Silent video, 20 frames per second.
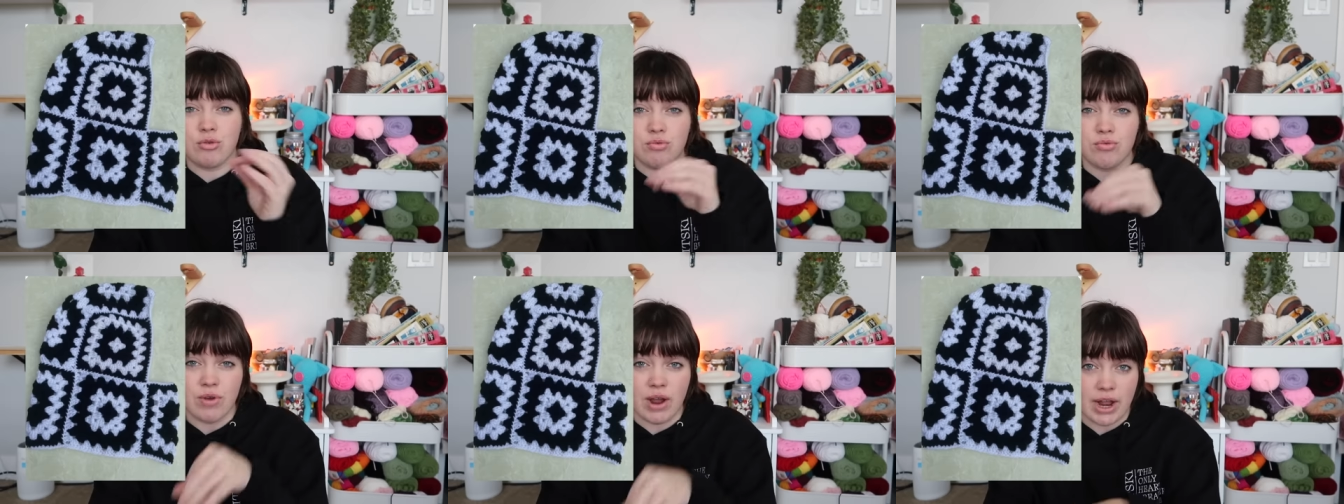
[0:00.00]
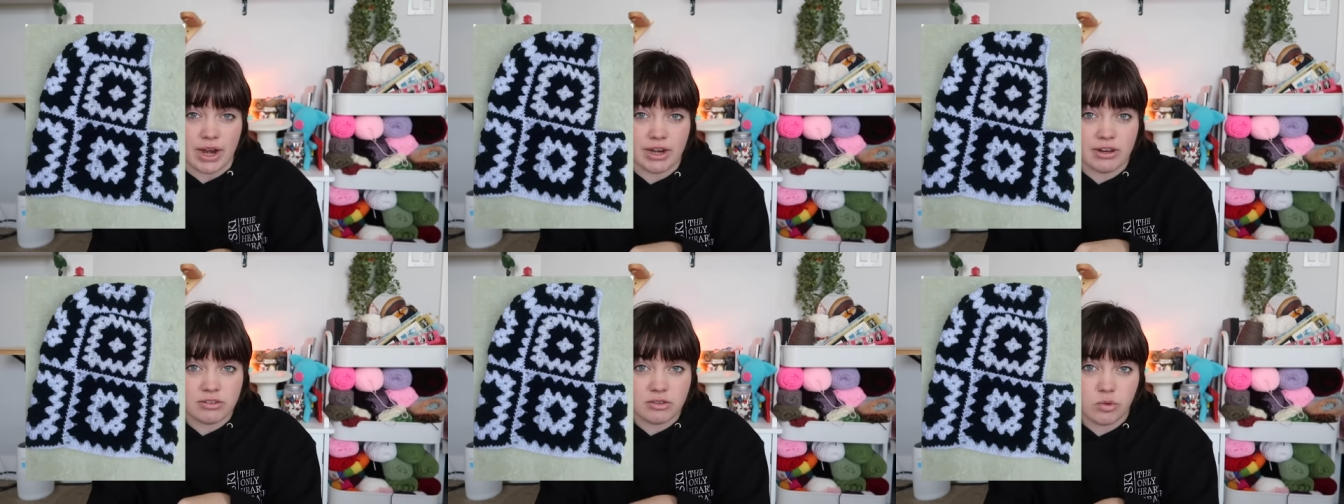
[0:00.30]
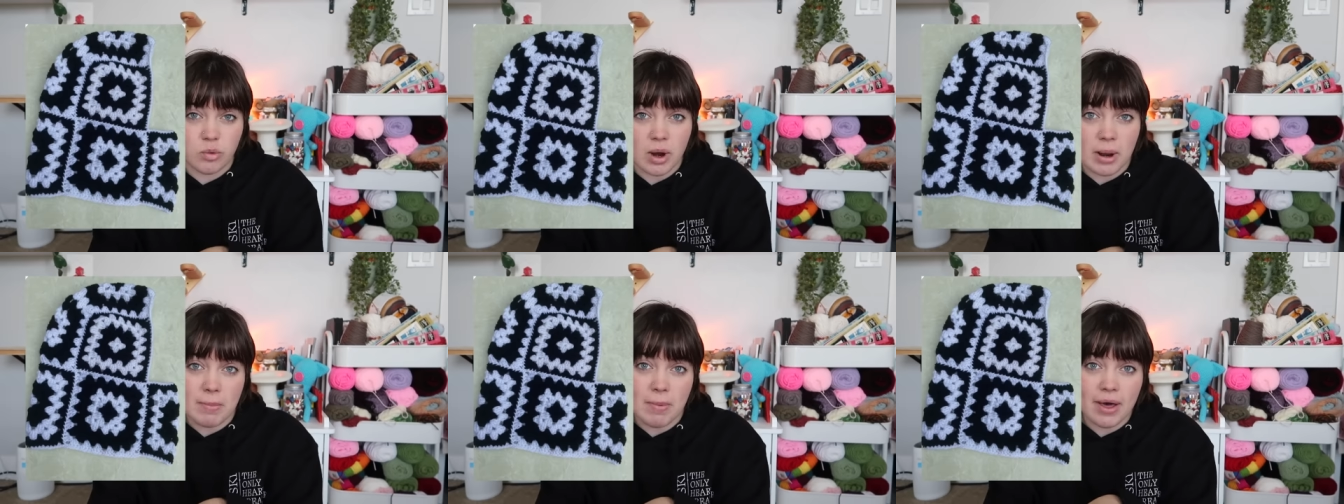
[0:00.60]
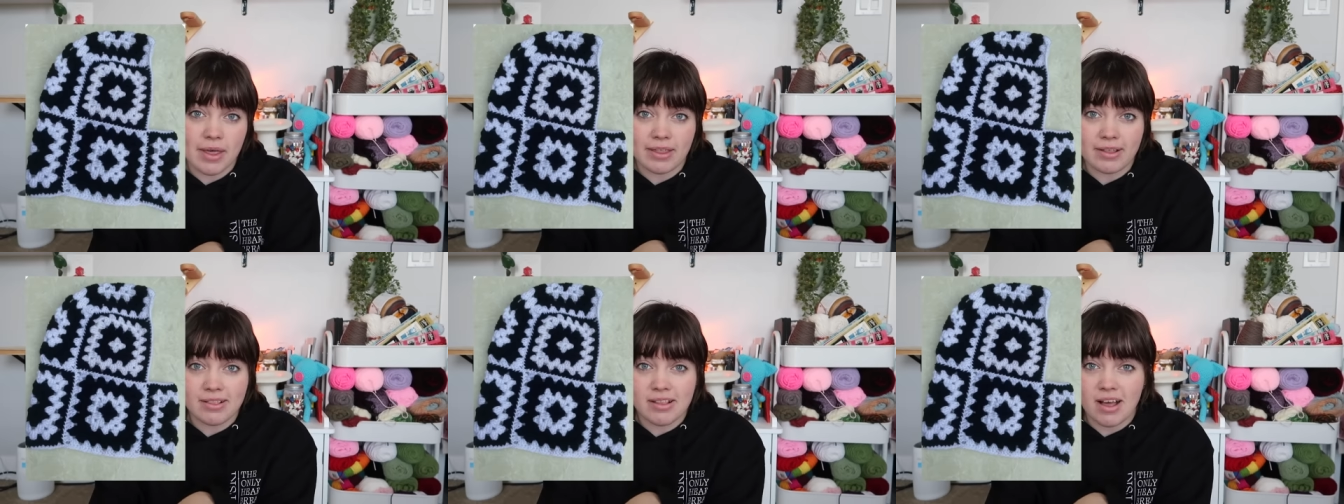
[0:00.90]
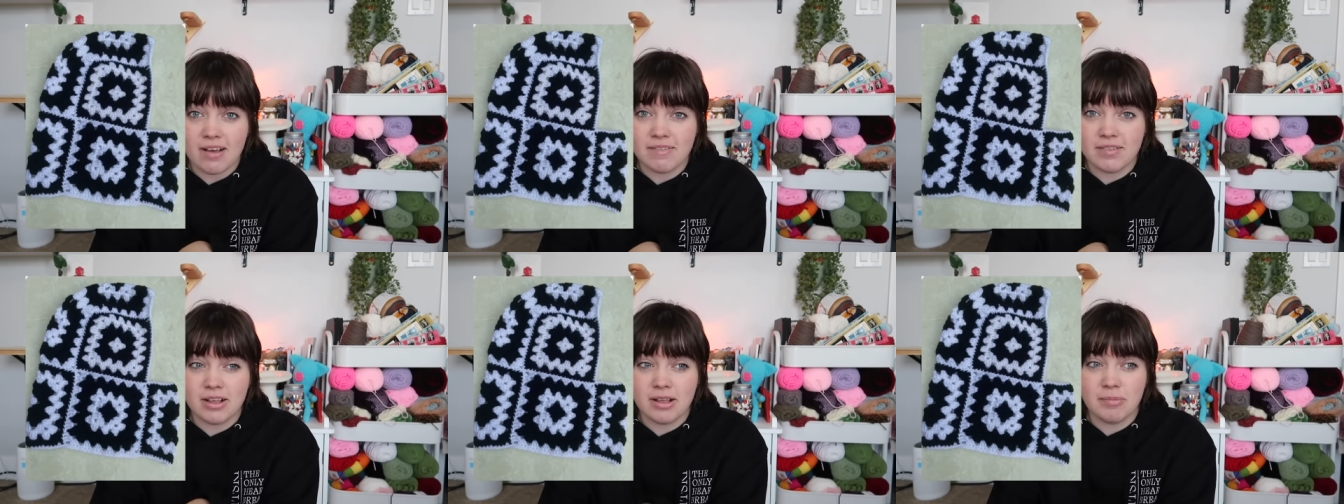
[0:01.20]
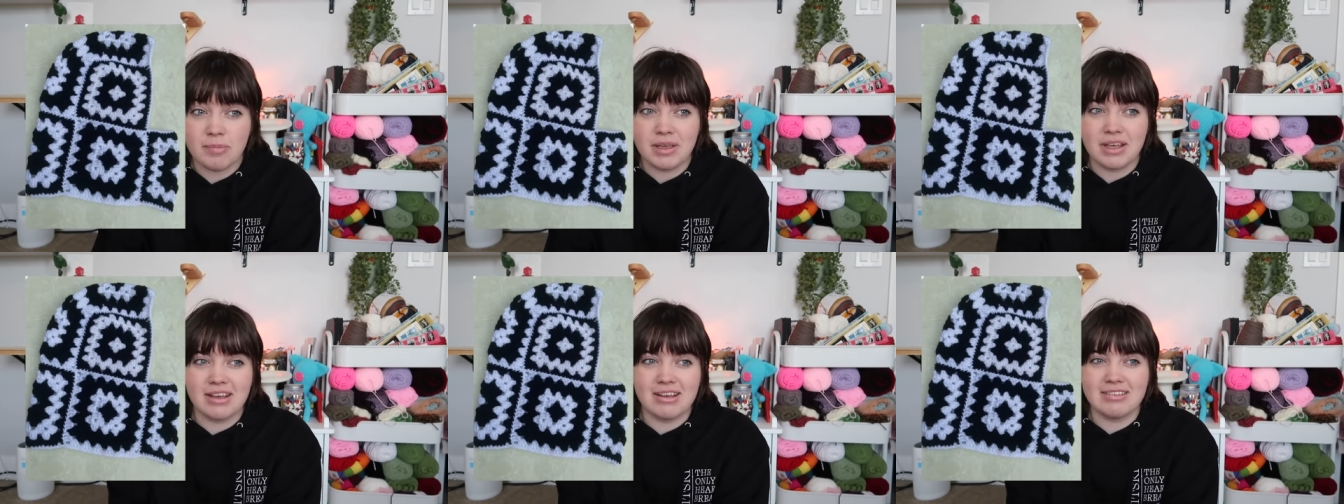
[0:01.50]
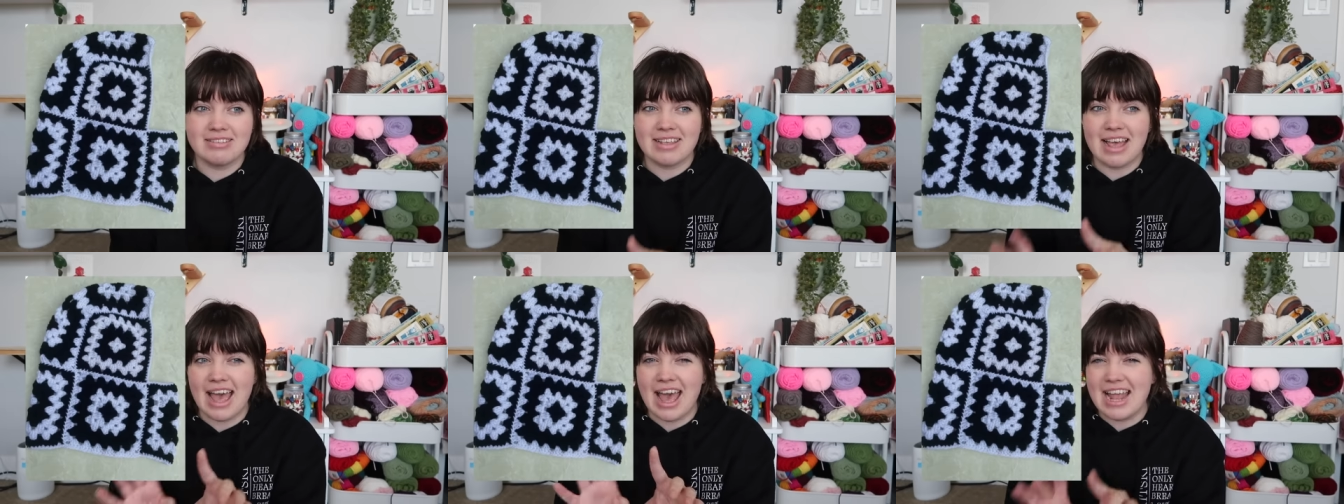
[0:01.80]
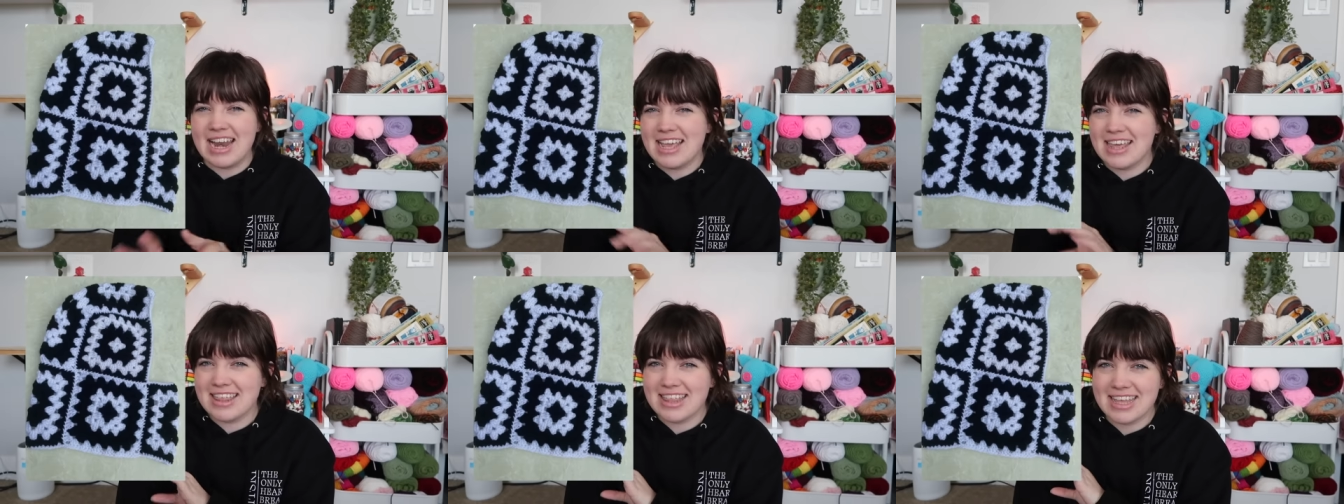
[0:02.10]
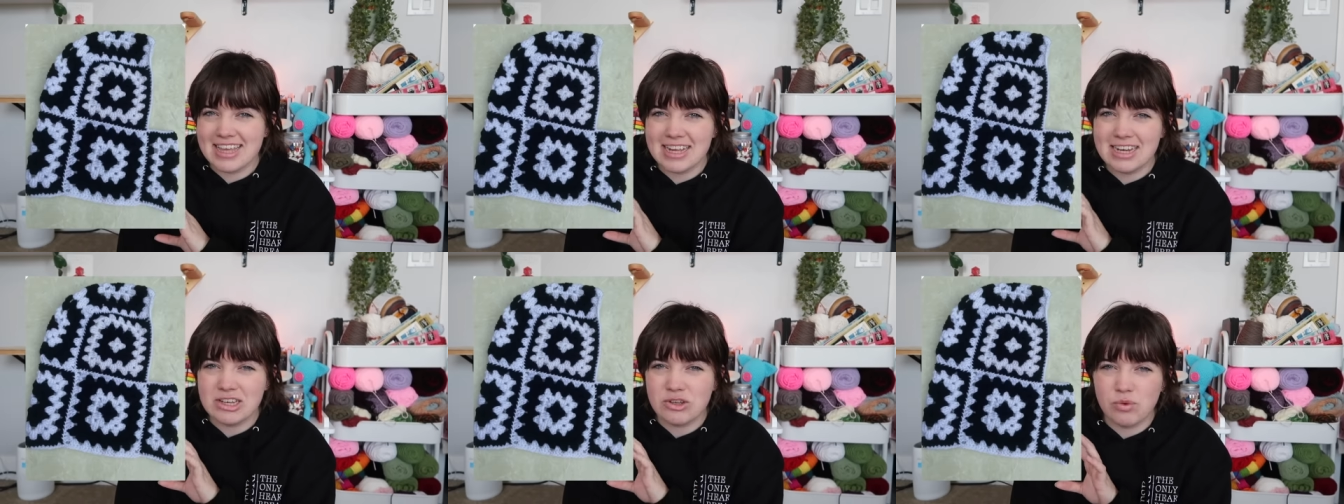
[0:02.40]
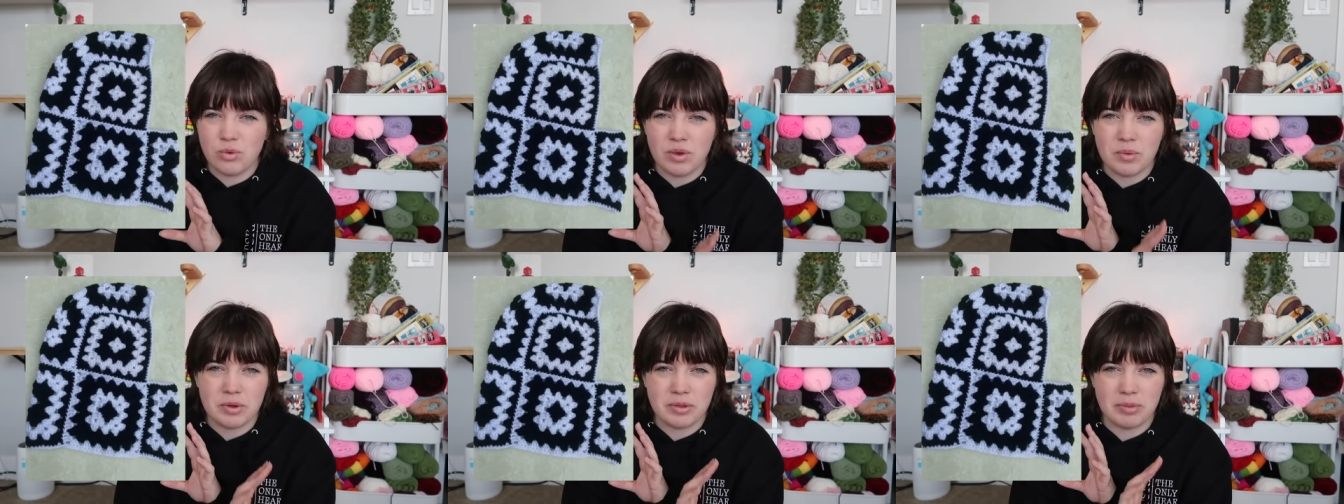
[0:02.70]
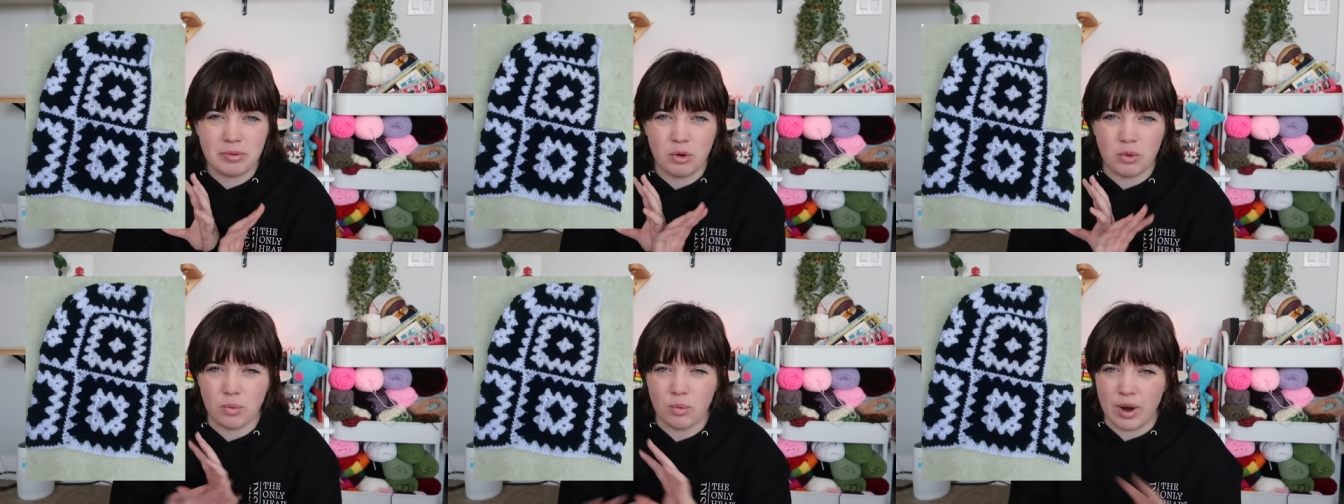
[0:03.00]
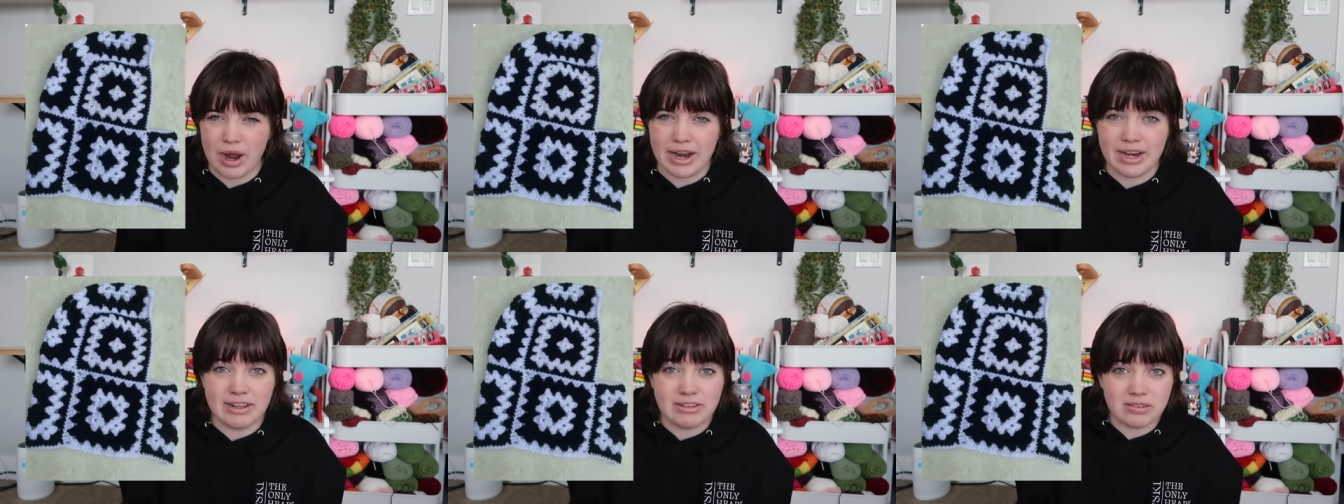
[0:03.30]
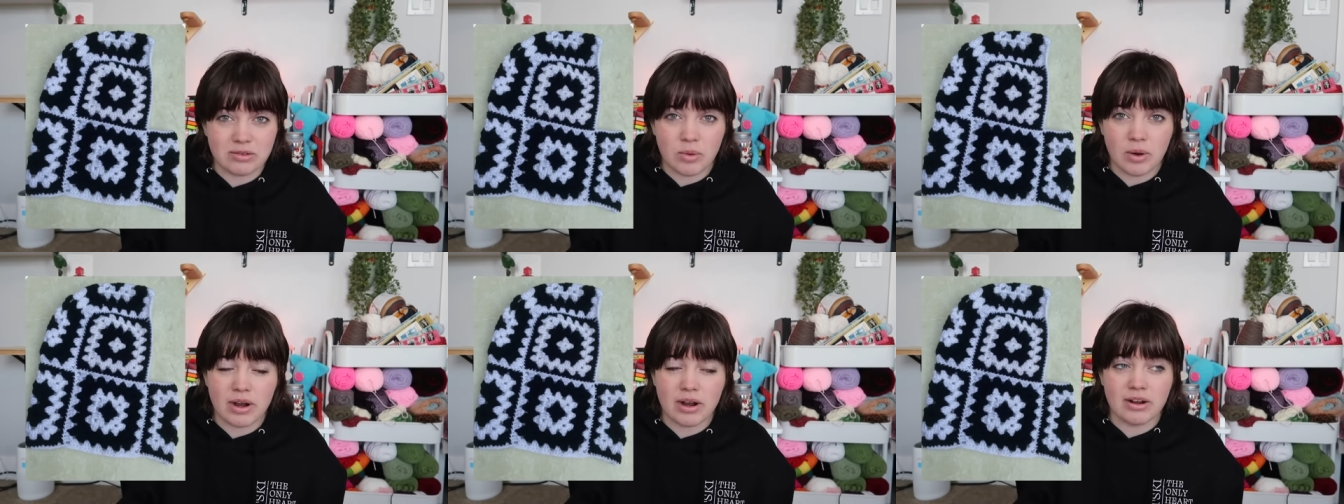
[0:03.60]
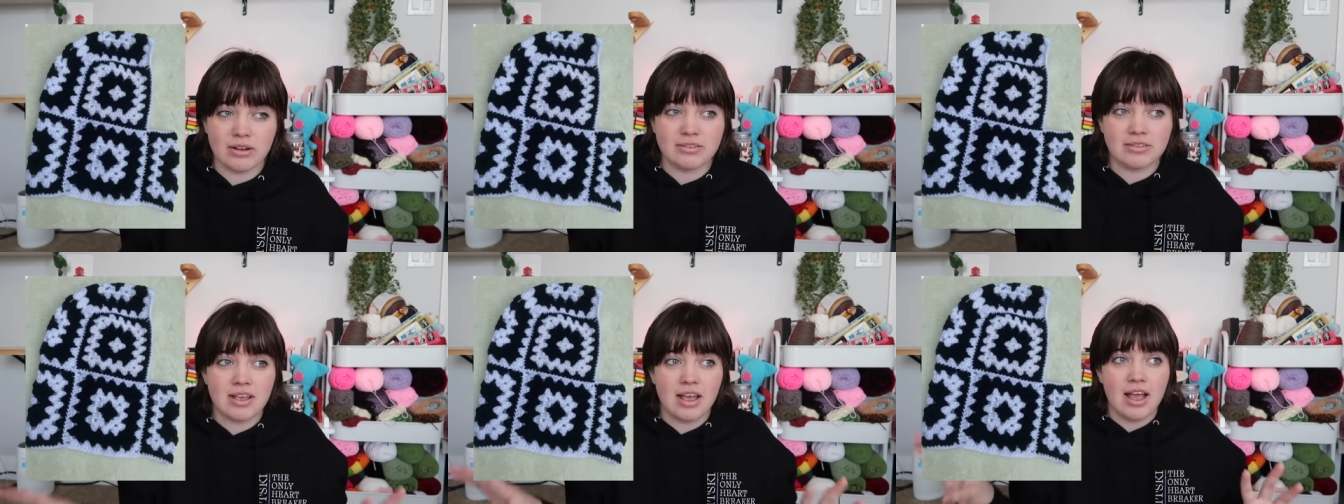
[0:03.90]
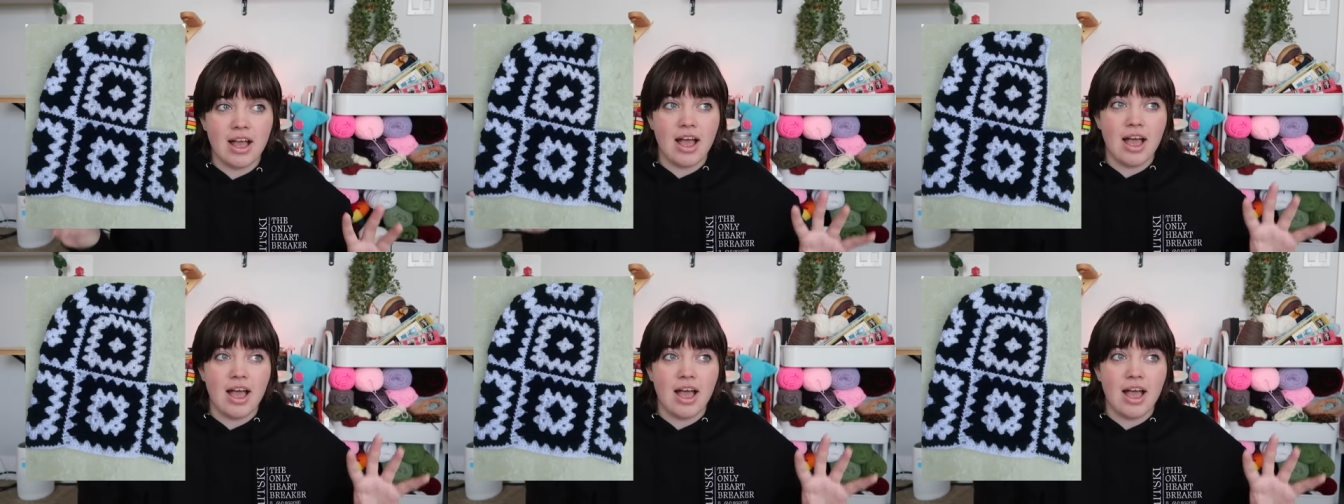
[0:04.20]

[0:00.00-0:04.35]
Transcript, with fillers: granny square balaclava because anything doing with granny squares